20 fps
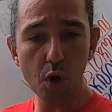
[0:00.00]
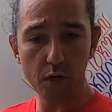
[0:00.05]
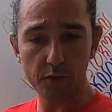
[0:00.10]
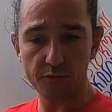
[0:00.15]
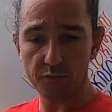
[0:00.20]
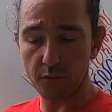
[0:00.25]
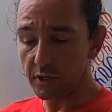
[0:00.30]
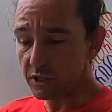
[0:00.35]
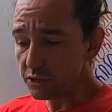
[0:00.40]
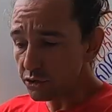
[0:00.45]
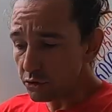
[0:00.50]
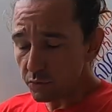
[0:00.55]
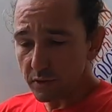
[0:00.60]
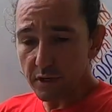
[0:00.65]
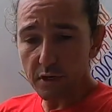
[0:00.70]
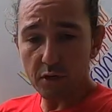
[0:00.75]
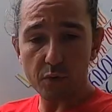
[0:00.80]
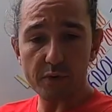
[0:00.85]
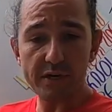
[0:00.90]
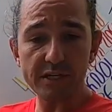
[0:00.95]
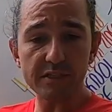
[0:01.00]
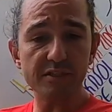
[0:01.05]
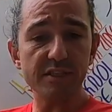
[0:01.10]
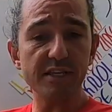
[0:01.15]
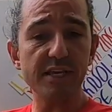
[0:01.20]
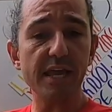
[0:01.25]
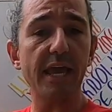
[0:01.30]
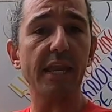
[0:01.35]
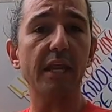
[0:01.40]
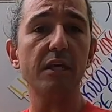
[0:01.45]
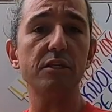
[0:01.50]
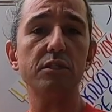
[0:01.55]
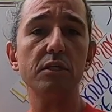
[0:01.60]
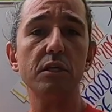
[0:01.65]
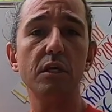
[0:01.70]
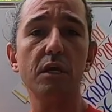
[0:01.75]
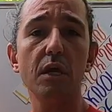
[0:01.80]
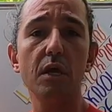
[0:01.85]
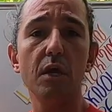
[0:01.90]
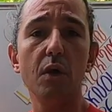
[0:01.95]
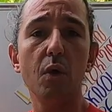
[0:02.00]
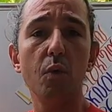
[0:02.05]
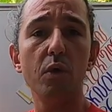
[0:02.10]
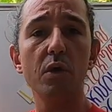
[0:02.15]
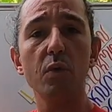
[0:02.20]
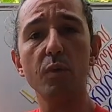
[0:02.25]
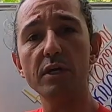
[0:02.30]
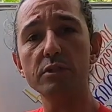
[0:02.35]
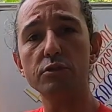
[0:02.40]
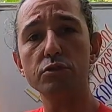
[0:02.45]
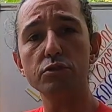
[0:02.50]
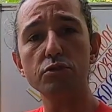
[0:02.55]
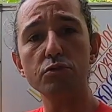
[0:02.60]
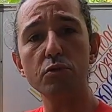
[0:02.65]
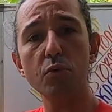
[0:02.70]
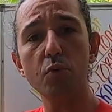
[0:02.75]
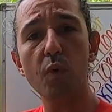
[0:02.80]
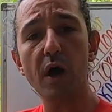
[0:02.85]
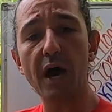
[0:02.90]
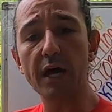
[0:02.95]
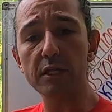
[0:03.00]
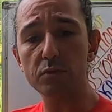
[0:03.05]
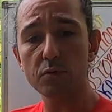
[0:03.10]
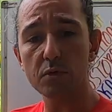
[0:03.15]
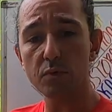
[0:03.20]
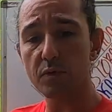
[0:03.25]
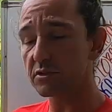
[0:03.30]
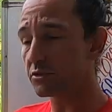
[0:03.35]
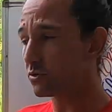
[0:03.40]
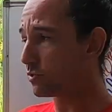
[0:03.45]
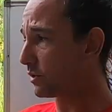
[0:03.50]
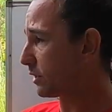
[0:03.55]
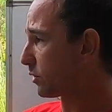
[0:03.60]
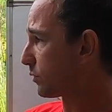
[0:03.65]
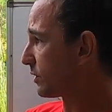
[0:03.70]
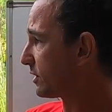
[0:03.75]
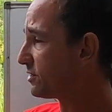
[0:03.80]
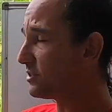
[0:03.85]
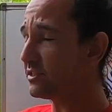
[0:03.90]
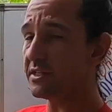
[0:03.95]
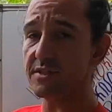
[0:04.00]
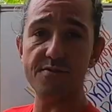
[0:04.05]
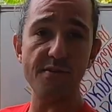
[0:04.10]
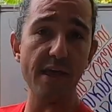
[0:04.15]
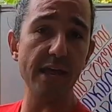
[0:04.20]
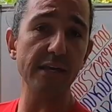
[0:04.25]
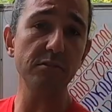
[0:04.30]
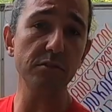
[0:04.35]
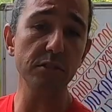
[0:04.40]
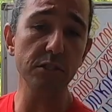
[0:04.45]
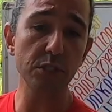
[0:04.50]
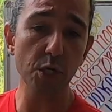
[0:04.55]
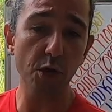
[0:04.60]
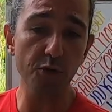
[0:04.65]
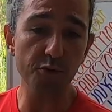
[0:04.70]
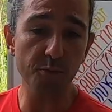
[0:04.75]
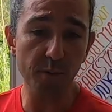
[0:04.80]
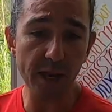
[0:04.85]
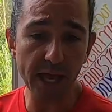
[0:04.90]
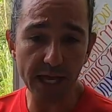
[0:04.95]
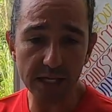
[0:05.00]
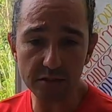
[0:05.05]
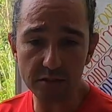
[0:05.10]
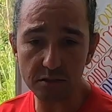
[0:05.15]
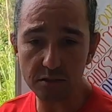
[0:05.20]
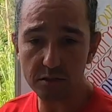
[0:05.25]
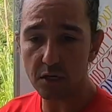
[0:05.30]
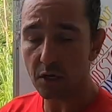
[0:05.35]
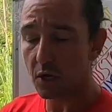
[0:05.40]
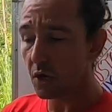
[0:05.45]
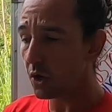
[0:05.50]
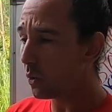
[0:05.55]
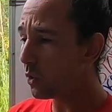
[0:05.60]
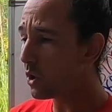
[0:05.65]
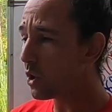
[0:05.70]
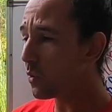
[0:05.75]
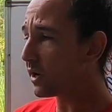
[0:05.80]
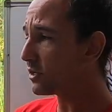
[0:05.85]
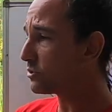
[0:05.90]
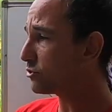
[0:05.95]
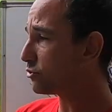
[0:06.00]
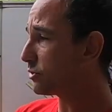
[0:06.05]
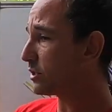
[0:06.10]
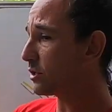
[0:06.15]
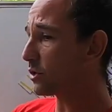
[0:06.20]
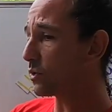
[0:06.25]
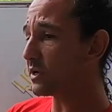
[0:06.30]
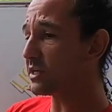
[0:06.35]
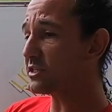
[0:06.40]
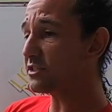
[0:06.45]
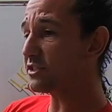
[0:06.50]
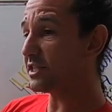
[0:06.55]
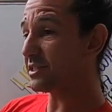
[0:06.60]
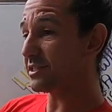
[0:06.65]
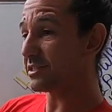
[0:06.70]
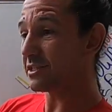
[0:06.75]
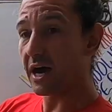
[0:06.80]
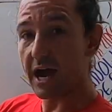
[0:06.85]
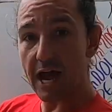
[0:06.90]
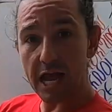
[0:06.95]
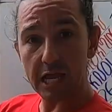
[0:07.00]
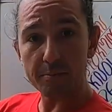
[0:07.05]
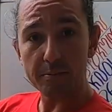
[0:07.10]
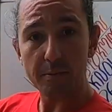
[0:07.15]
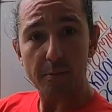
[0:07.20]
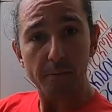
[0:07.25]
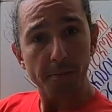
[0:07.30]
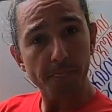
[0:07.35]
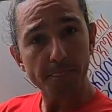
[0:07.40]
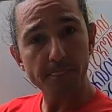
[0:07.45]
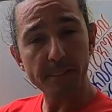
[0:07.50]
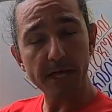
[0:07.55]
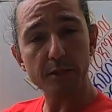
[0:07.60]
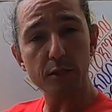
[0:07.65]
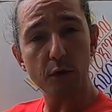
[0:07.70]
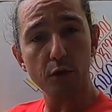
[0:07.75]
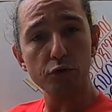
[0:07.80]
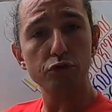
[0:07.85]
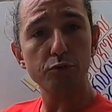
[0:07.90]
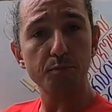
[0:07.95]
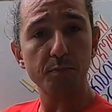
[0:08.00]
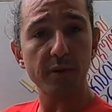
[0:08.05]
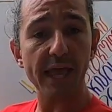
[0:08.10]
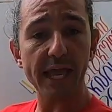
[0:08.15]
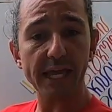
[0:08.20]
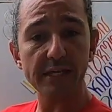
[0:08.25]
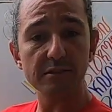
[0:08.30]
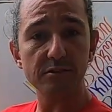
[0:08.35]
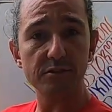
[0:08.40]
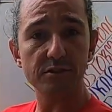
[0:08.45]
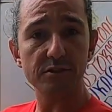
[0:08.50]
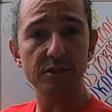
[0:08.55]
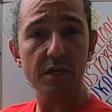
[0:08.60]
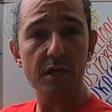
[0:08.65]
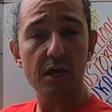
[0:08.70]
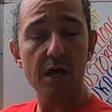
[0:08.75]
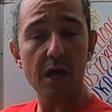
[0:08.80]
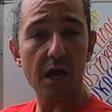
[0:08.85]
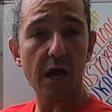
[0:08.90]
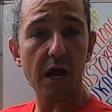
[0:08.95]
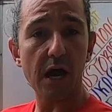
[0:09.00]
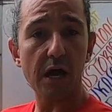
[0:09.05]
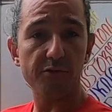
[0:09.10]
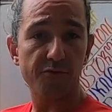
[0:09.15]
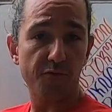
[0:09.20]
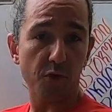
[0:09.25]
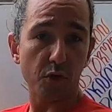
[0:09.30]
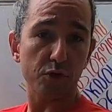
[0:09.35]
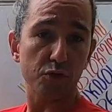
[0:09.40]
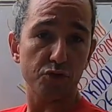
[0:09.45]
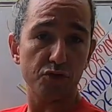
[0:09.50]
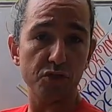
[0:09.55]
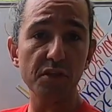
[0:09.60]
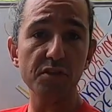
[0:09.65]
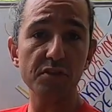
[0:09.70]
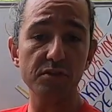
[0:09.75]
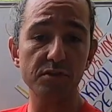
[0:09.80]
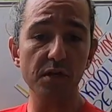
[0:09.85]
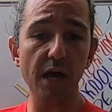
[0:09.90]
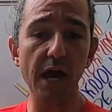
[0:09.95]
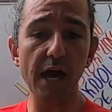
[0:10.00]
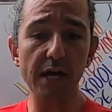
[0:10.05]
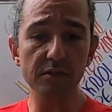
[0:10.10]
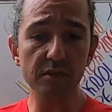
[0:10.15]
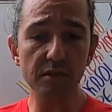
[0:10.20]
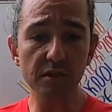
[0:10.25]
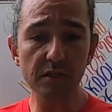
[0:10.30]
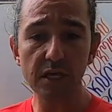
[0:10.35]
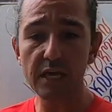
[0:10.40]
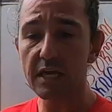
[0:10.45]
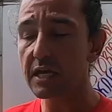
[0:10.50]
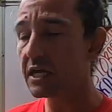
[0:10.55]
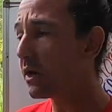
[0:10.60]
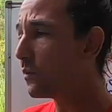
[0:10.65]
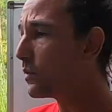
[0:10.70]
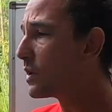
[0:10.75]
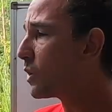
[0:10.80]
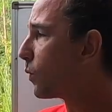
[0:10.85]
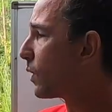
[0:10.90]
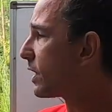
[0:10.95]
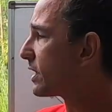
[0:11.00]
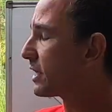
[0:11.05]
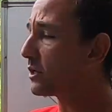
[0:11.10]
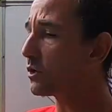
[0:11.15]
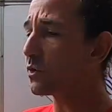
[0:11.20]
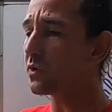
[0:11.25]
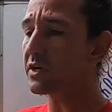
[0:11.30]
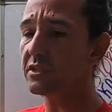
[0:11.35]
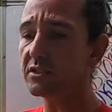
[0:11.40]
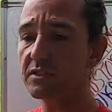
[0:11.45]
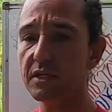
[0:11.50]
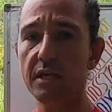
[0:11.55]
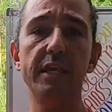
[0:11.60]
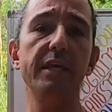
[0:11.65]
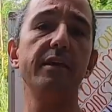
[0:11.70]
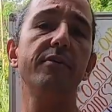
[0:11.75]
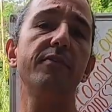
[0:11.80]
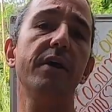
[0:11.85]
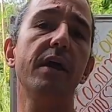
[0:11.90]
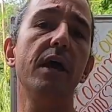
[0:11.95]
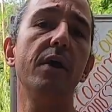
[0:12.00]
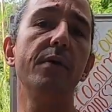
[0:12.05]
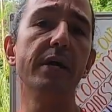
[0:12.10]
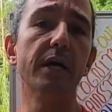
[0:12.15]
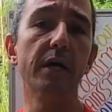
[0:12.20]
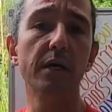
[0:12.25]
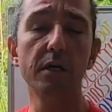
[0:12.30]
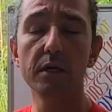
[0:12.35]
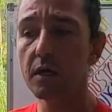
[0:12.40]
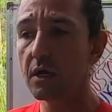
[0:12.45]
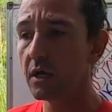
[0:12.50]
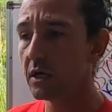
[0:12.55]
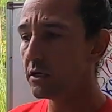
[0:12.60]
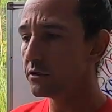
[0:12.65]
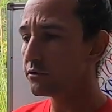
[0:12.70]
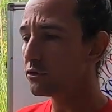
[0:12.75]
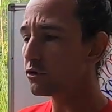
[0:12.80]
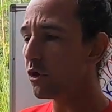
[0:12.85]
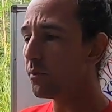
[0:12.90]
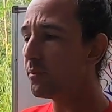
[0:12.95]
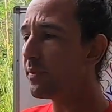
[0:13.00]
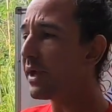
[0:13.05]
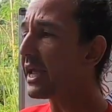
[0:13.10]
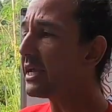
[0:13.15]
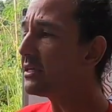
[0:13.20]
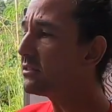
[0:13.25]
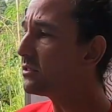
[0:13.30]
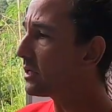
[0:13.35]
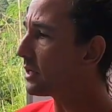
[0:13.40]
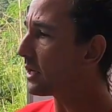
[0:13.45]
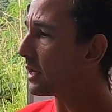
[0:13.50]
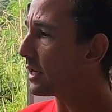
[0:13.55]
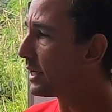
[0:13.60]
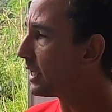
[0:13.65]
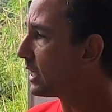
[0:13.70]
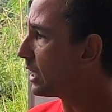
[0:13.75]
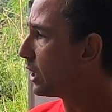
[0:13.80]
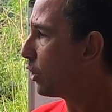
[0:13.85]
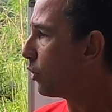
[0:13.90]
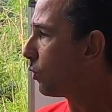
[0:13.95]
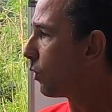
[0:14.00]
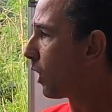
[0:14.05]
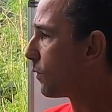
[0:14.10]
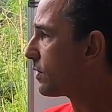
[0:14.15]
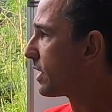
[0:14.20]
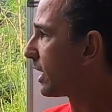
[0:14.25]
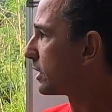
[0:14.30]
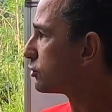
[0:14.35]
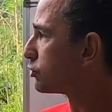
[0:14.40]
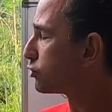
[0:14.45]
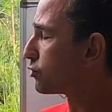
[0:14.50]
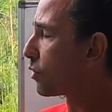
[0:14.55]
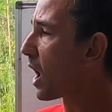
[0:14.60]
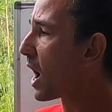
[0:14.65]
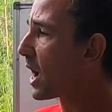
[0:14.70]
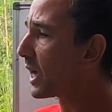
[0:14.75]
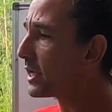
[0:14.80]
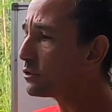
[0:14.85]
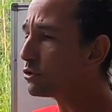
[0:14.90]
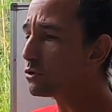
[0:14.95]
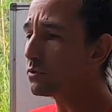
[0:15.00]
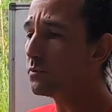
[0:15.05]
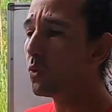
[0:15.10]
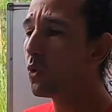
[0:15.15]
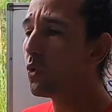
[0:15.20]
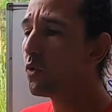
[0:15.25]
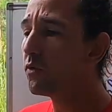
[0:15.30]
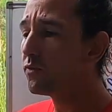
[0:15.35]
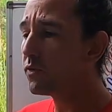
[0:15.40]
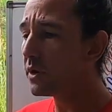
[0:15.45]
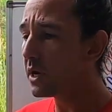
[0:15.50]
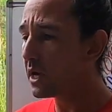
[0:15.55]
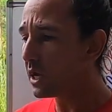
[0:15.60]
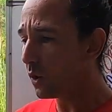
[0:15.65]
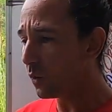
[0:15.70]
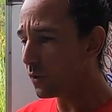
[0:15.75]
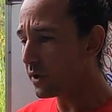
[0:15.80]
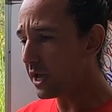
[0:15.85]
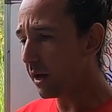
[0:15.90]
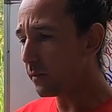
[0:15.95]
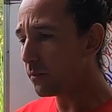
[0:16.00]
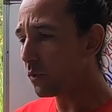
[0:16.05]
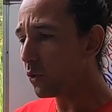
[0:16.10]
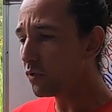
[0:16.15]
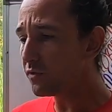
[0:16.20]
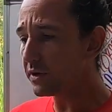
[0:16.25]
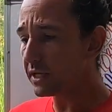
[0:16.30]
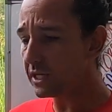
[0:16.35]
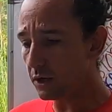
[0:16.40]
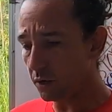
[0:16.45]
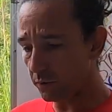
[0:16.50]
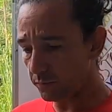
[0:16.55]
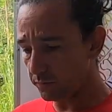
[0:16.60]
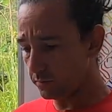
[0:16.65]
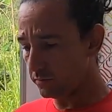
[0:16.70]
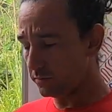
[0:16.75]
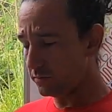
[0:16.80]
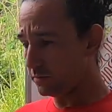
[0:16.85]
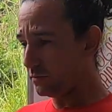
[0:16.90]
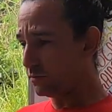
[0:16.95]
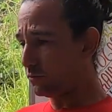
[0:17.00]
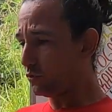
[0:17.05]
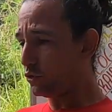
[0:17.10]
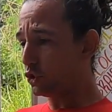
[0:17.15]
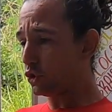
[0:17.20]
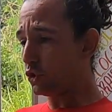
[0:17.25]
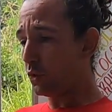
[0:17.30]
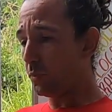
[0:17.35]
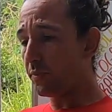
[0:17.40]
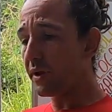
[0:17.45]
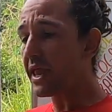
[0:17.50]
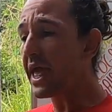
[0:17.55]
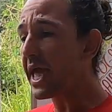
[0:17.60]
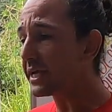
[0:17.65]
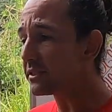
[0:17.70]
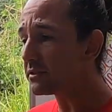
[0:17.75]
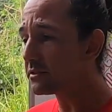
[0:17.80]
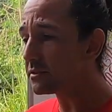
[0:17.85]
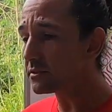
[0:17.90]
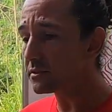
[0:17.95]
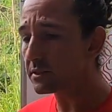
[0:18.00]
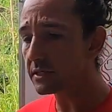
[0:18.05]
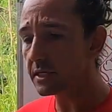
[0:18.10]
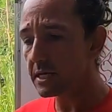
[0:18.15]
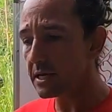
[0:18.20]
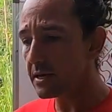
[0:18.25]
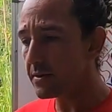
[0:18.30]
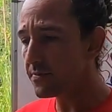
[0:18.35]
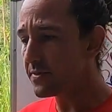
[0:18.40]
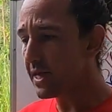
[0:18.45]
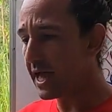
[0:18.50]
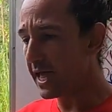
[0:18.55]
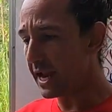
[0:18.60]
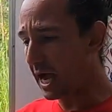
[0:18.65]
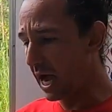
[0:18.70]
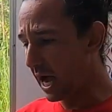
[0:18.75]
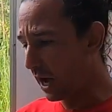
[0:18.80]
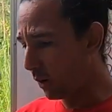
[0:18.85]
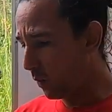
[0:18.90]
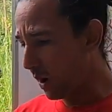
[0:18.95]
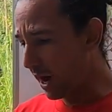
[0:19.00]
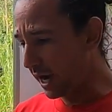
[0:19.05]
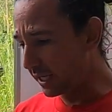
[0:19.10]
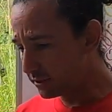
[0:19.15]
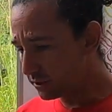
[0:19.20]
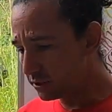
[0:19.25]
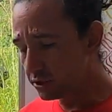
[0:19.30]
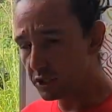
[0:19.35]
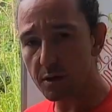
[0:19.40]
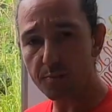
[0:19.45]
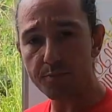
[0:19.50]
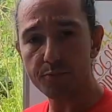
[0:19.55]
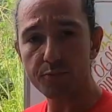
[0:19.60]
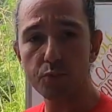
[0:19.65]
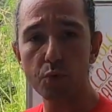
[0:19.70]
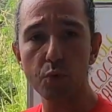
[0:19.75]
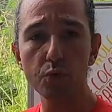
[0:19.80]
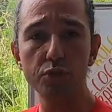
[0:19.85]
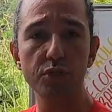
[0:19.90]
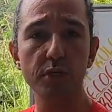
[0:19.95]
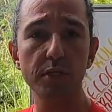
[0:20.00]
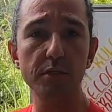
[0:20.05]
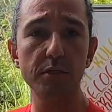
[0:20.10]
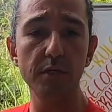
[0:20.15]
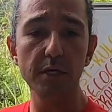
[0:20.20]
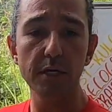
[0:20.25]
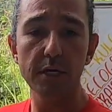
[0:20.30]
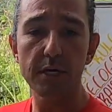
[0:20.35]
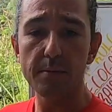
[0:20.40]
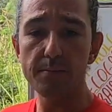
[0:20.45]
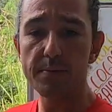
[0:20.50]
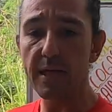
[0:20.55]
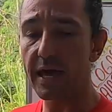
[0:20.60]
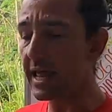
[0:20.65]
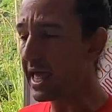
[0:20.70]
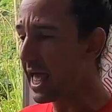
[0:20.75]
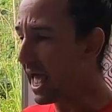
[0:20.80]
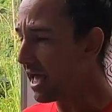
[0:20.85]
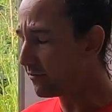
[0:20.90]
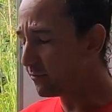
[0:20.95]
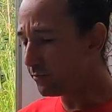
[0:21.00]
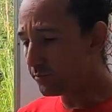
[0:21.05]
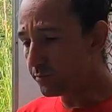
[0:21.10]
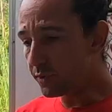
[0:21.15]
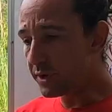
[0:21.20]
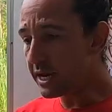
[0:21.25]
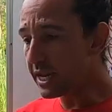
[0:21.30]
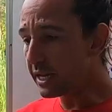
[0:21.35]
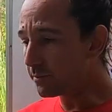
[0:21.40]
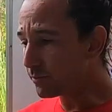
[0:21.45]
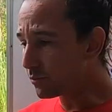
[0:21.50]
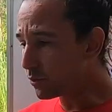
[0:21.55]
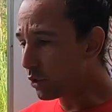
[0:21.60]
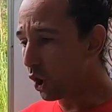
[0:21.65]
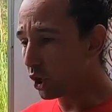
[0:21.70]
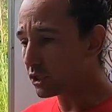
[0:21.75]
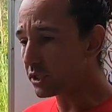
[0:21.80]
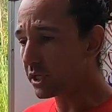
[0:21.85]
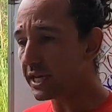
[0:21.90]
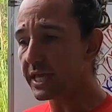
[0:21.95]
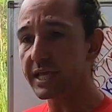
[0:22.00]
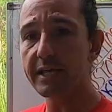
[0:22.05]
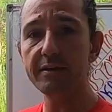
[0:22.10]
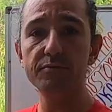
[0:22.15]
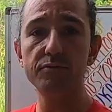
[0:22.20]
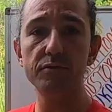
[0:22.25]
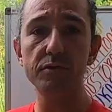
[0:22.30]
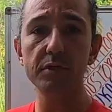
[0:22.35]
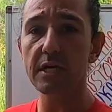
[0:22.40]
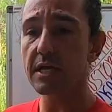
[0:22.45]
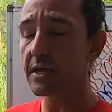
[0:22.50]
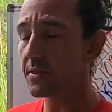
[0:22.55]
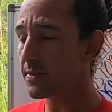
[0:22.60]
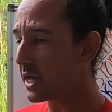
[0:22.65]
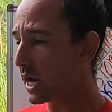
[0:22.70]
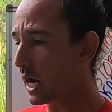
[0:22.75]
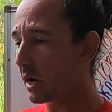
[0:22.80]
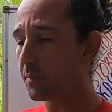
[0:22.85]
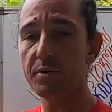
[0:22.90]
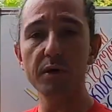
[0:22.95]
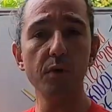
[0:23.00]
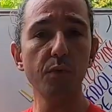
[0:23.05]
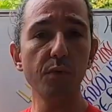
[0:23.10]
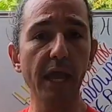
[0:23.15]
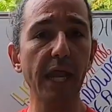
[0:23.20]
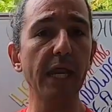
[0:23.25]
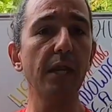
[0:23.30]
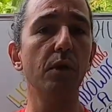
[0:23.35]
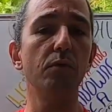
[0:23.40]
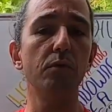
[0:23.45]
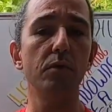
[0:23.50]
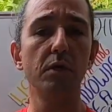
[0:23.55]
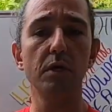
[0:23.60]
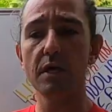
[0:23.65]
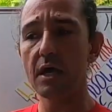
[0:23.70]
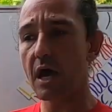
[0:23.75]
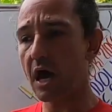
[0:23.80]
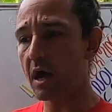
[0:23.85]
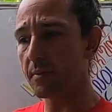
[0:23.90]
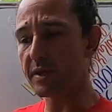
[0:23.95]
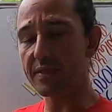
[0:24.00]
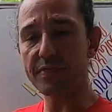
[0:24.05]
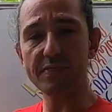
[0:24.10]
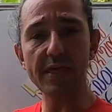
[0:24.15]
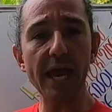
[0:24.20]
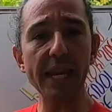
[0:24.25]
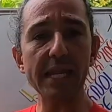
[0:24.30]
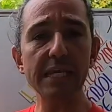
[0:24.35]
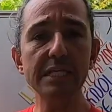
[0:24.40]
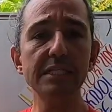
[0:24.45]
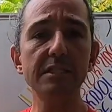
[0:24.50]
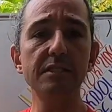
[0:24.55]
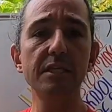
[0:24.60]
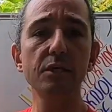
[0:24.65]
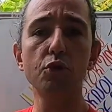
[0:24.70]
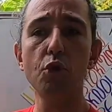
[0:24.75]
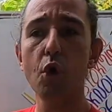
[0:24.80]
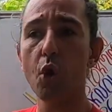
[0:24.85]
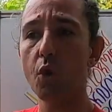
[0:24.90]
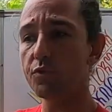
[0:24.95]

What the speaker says: For us to increase the energy, we want to do what? We want to increase the density of plants. We want to increase the time that those plants are photosynthesizing, and we want to increase the leaf area. So basically, what we are trying to move, we are moving to plants that are what? Deep-rooted, that have big, broad leaves, that are perennial. I mean, that is the goal.